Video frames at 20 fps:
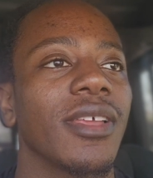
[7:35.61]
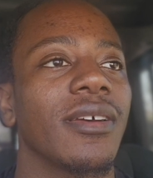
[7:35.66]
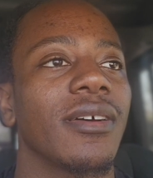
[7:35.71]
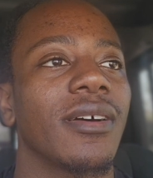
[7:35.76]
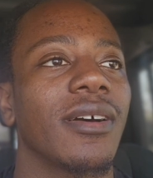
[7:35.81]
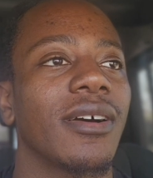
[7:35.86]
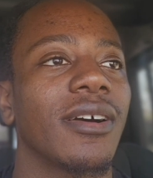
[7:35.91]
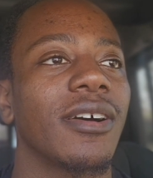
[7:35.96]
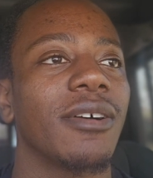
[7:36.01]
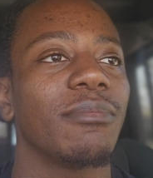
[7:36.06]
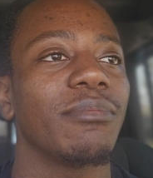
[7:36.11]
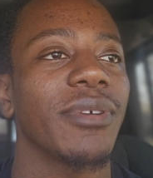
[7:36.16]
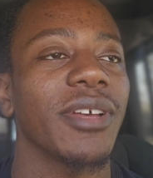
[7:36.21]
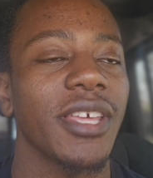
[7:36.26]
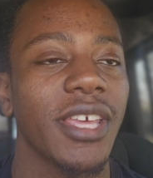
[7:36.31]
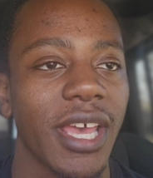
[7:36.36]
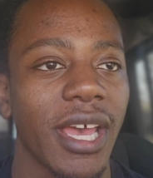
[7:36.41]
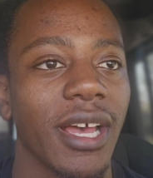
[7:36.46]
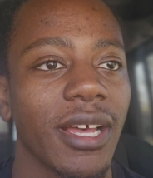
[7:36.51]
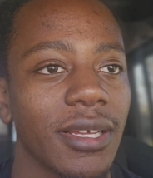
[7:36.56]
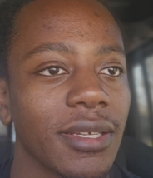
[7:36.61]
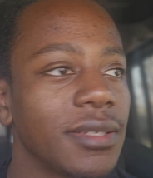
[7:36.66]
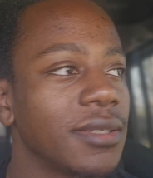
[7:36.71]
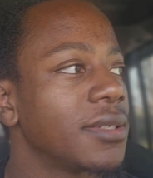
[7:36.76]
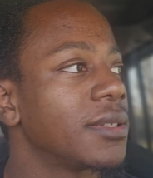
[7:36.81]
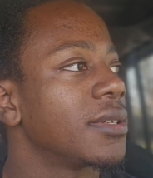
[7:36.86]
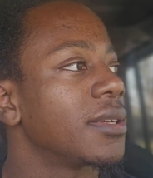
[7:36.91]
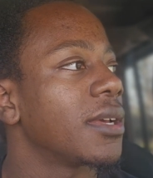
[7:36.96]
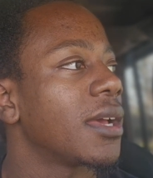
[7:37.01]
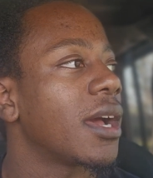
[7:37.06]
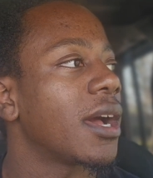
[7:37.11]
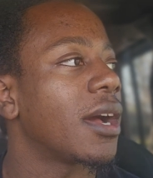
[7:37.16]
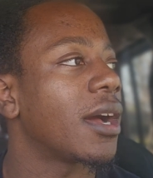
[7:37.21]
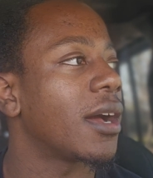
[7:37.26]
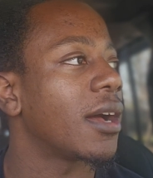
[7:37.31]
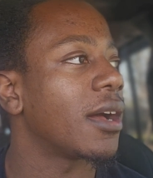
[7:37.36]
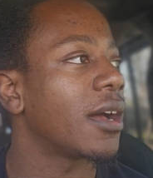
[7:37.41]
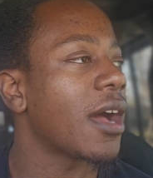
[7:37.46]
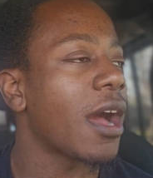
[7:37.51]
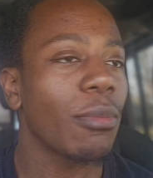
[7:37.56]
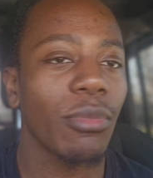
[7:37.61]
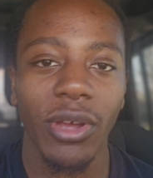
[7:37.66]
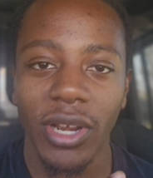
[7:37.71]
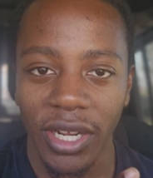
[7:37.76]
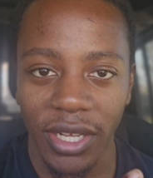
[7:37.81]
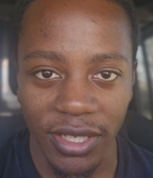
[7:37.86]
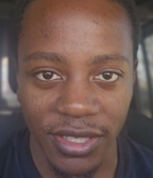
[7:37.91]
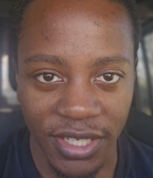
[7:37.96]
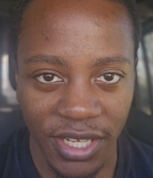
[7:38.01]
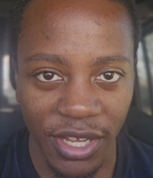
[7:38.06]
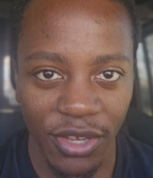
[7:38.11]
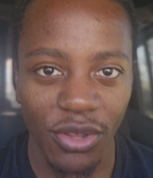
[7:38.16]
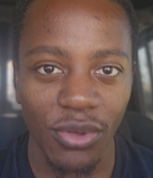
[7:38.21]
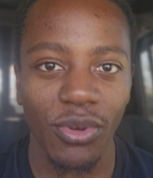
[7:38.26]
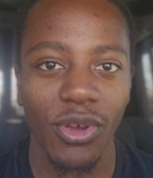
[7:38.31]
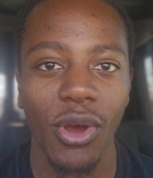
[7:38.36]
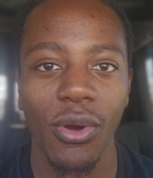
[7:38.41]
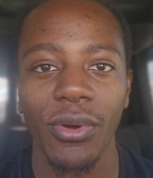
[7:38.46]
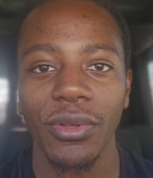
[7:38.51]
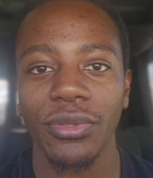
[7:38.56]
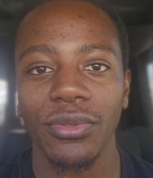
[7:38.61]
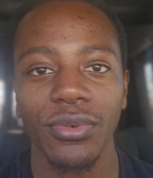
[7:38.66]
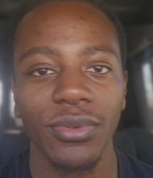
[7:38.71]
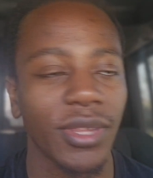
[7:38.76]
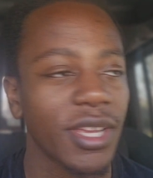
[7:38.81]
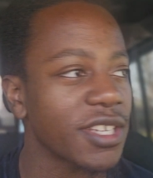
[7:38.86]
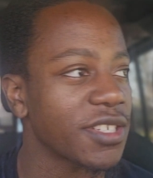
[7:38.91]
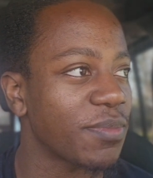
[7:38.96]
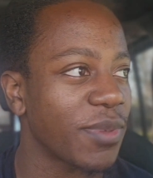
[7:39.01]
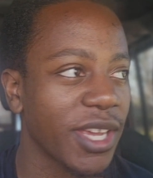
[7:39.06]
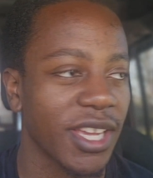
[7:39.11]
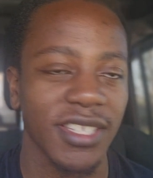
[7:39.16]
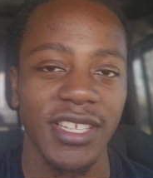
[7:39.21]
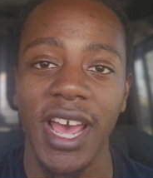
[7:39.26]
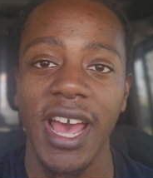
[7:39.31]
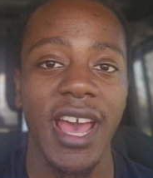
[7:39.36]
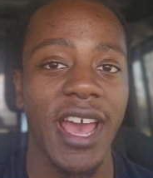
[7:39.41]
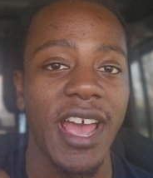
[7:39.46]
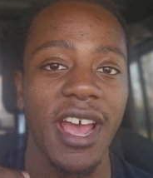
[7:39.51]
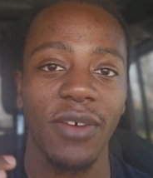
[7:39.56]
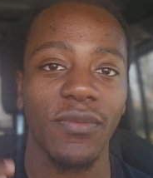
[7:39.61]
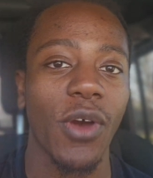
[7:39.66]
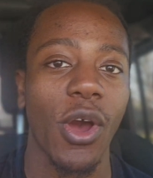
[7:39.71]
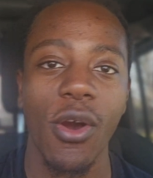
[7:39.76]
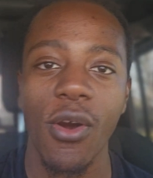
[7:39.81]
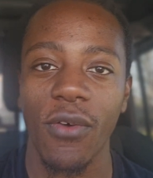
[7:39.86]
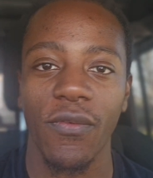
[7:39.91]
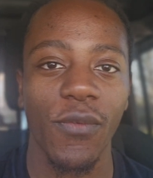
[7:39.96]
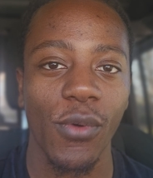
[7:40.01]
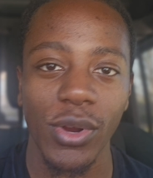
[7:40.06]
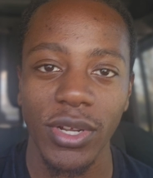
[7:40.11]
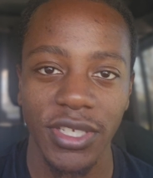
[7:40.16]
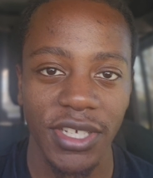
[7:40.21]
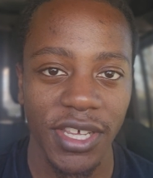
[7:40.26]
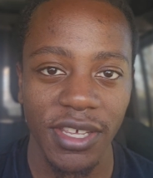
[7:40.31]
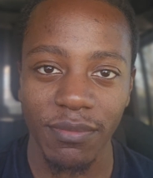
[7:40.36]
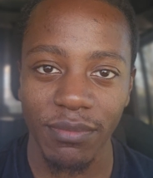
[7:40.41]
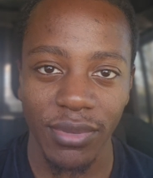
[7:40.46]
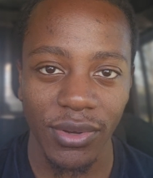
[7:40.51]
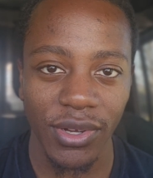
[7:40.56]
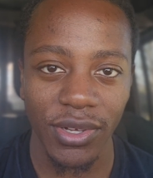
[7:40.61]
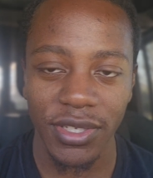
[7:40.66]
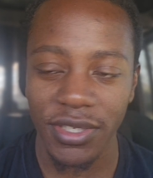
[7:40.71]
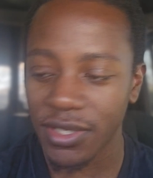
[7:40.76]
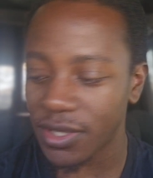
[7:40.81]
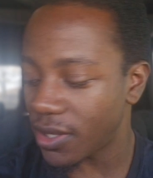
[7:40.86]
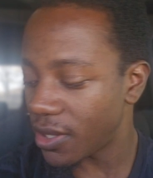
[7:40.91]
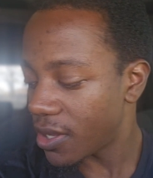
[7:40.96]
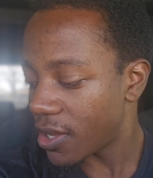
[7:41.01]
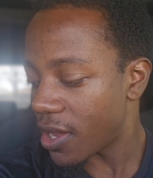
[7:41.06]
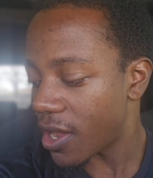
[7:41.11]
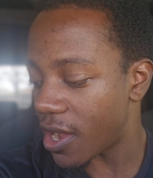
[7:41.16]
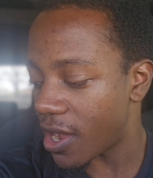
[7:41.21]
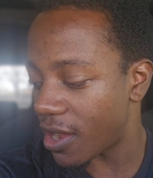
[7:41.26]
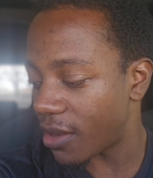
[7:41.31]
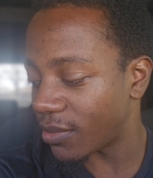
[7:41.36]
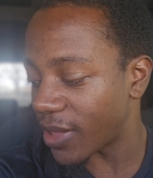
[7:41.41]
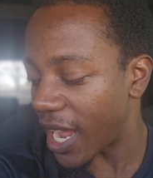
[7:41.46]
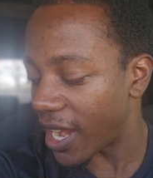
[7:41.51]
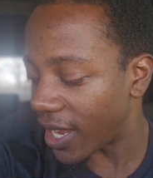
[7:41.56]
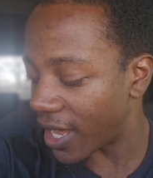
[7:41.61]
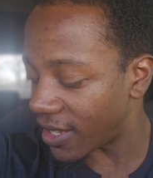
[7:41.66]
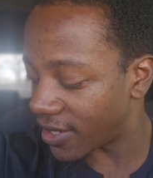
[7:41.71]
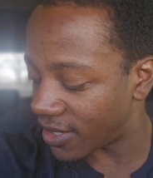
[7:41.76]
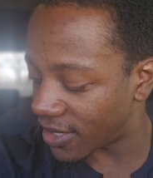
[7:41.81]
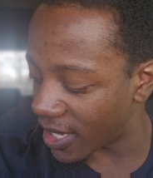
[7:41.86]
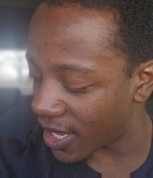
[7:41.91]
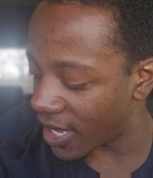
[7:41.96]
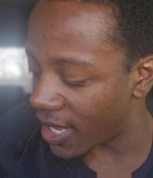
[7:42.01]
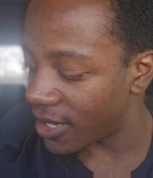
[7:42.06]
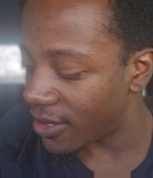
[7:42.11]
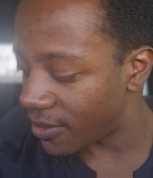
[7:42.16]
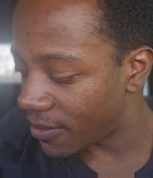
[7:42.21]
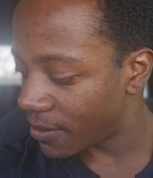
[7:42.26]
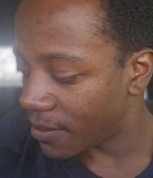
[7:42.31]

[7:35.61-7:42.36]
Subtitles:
But yeah, I'm gonna continue going through this because I have all 14 books. Like I said,